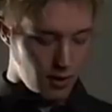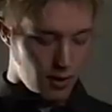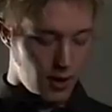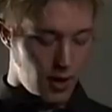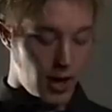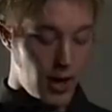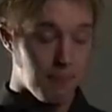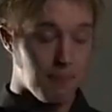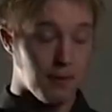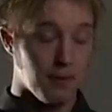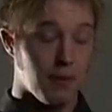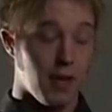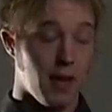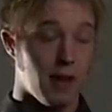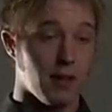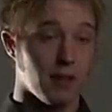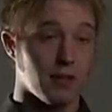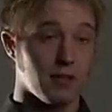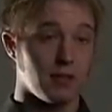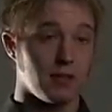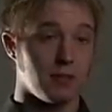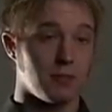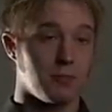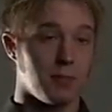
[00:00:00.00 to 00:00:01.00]

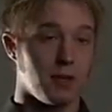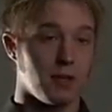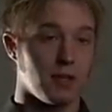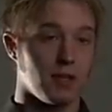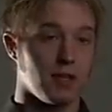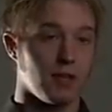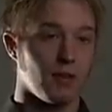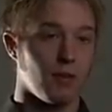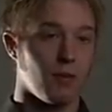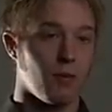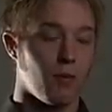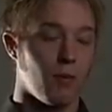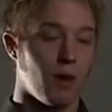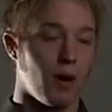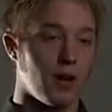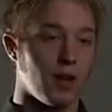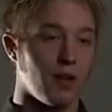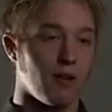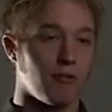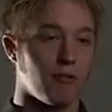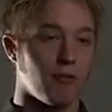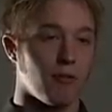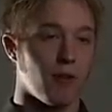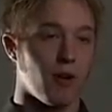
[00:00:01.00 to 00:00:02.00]
Hypothetically speaking, what
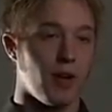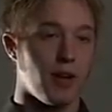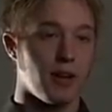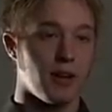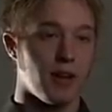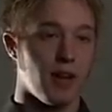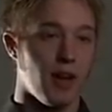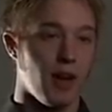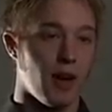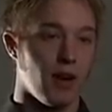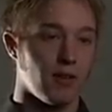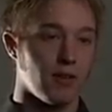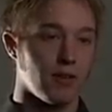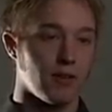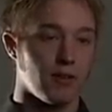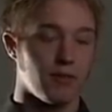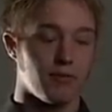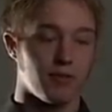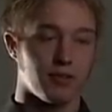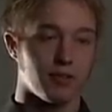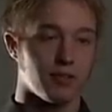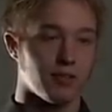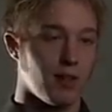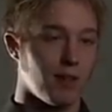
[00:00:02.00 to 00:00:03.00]
if right now,
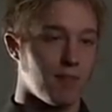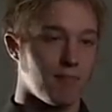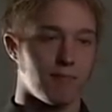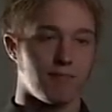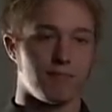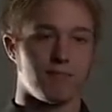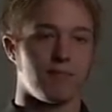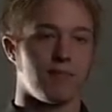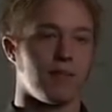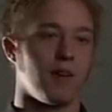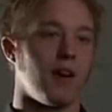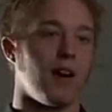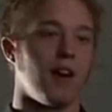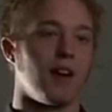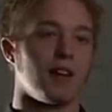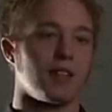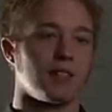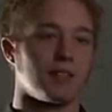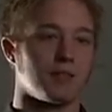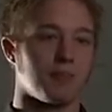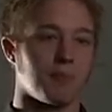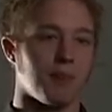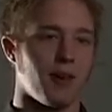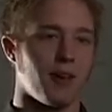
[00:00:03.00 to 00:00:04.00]
for some
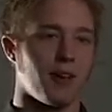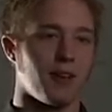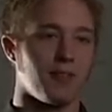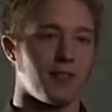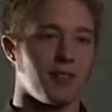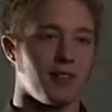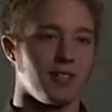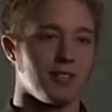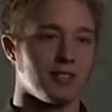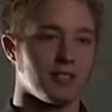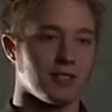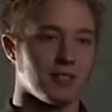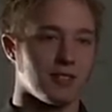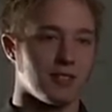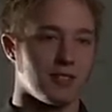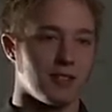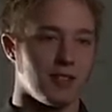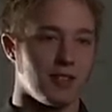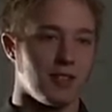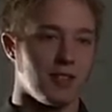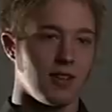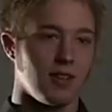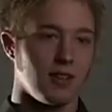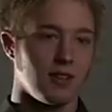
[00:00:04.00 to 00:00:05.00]
unexplained reason,
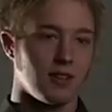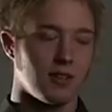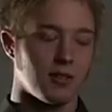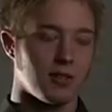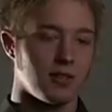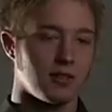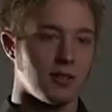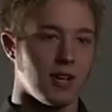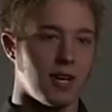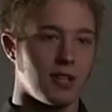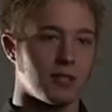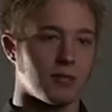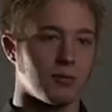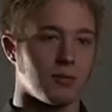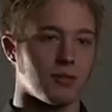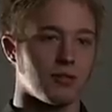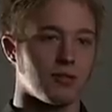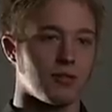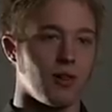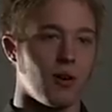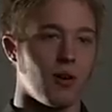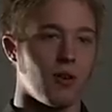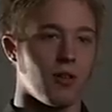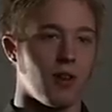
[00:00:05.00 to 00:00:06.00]
Chris Hatcher was
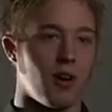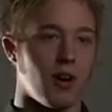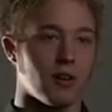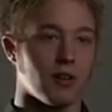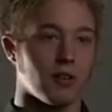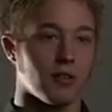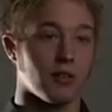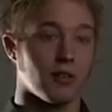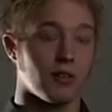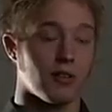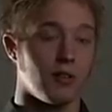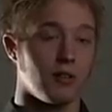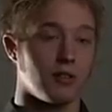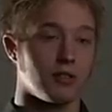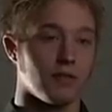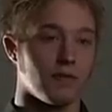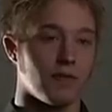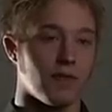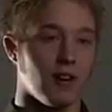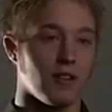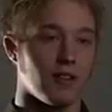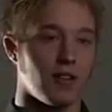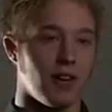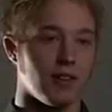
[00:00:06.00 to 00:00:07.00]
no longer the coach at
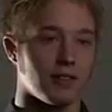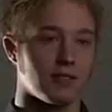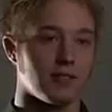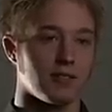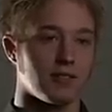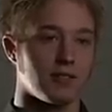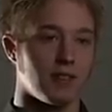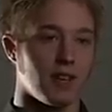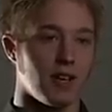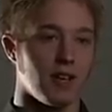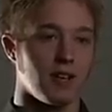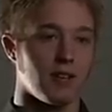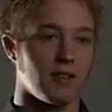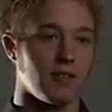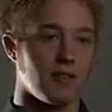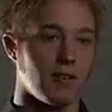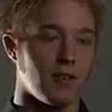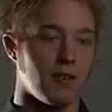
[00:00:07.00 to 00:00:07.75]
Valdosta State?